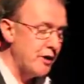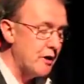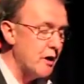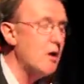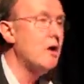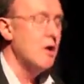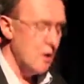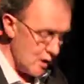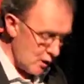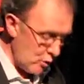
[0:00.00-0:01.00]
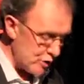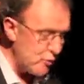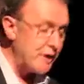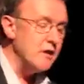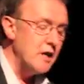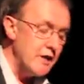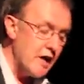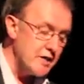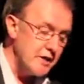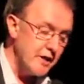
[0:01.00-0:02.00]
to read it, was written
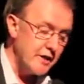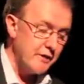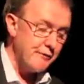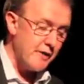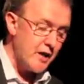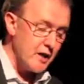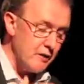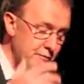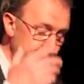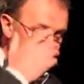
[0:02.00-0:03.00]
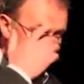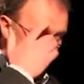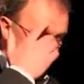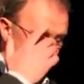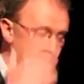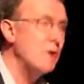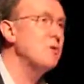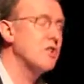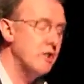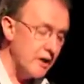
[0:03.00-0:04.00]
in 1985, perhaps it was
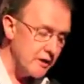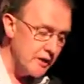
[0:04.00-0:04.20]
published in